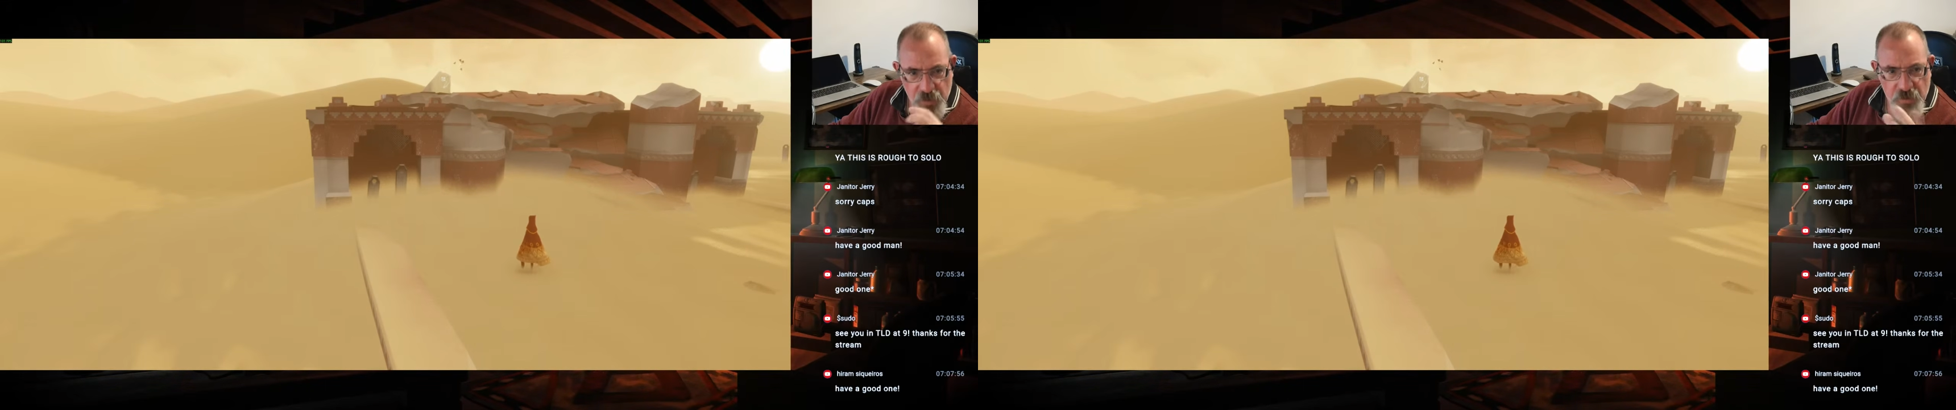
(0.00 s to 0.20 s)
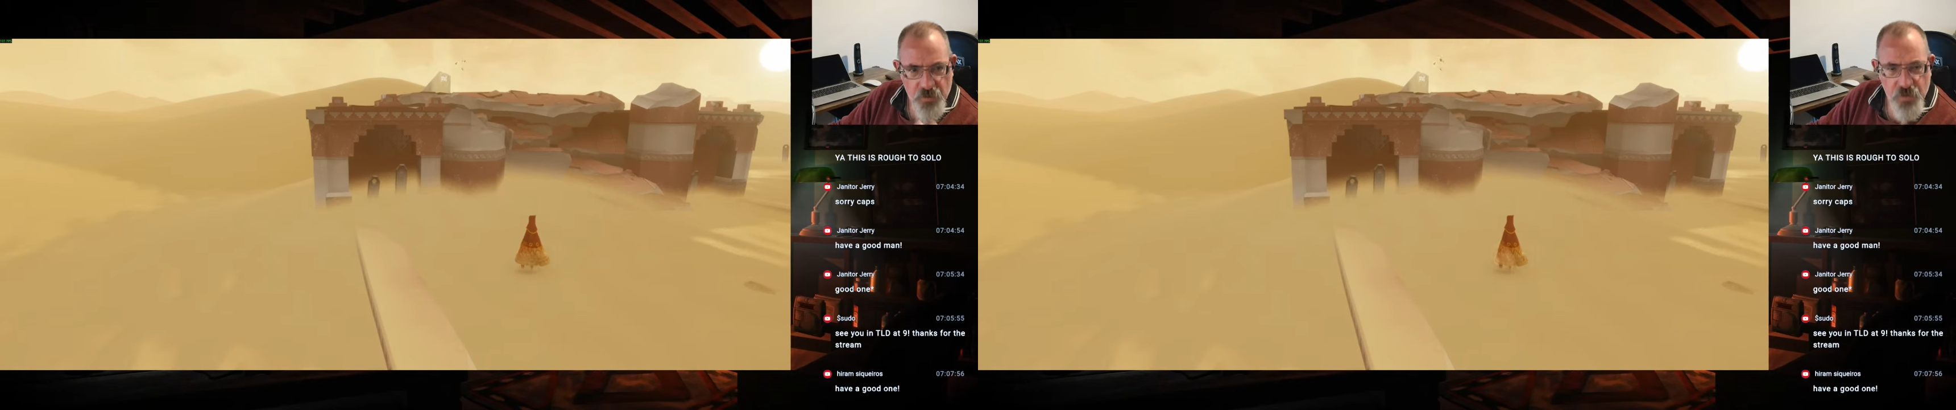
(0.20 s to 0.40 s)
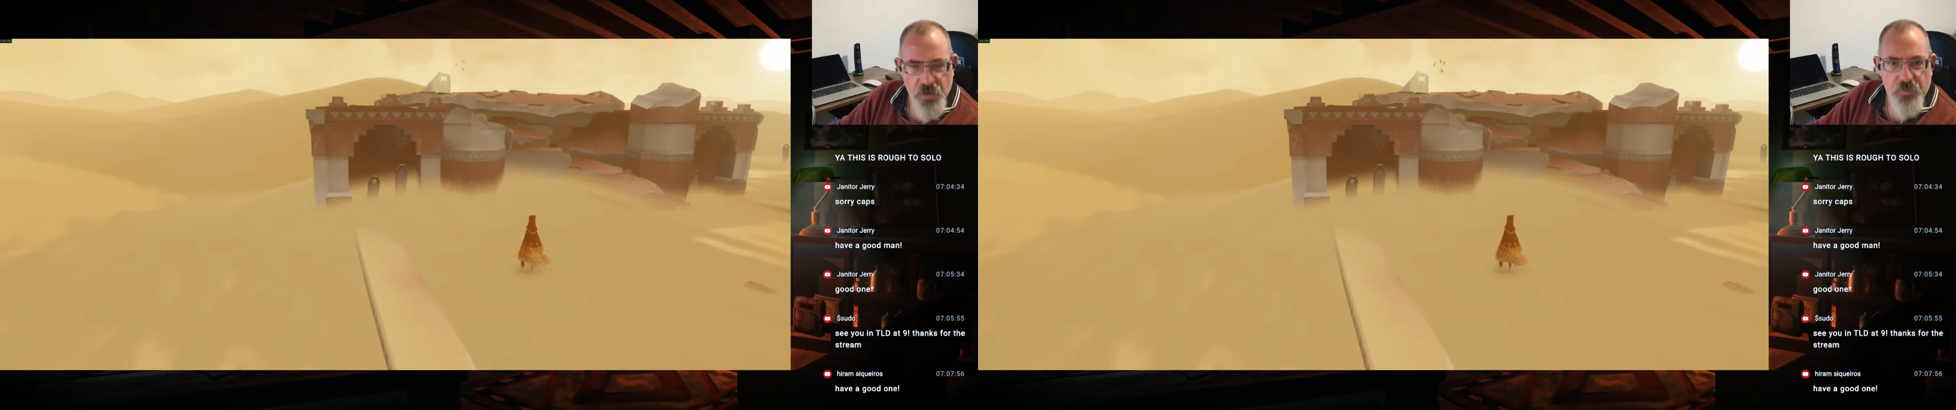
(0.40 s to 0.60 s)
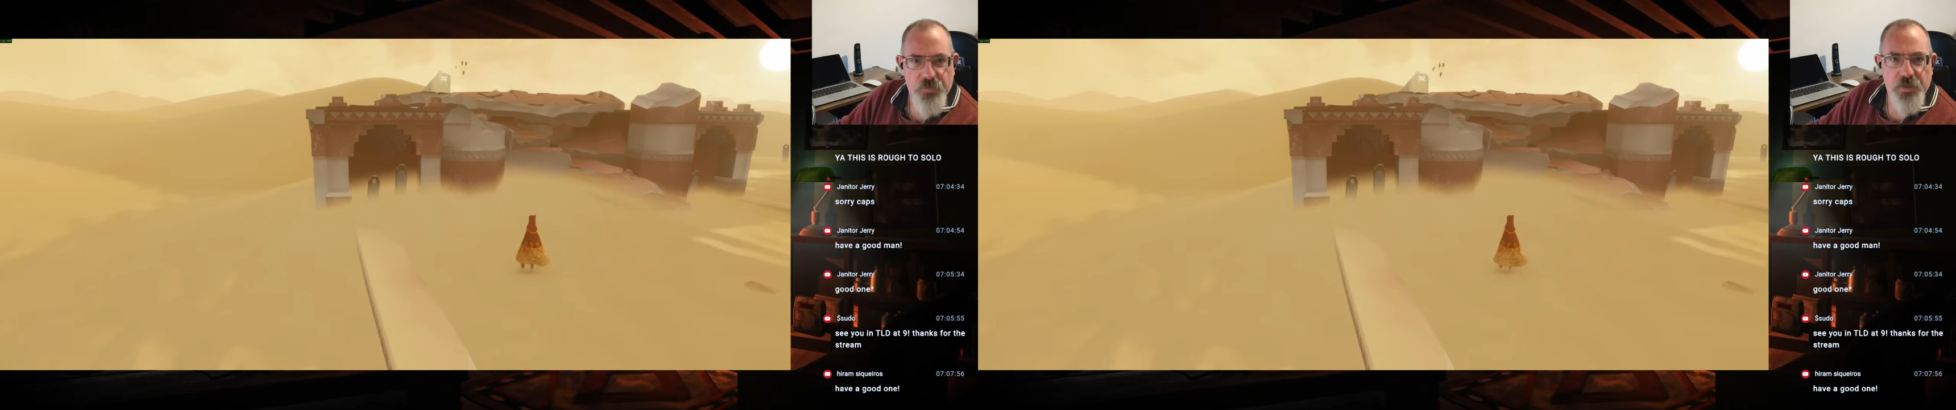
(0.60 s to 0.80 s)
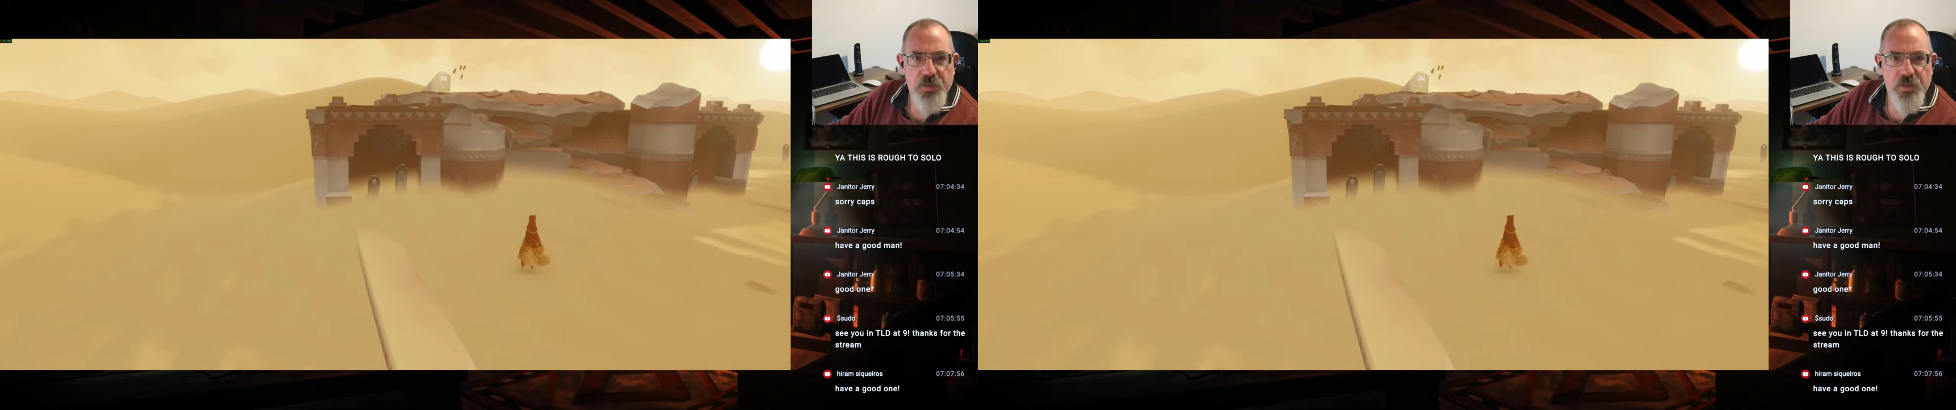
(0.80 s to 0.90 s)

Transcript: I noticed something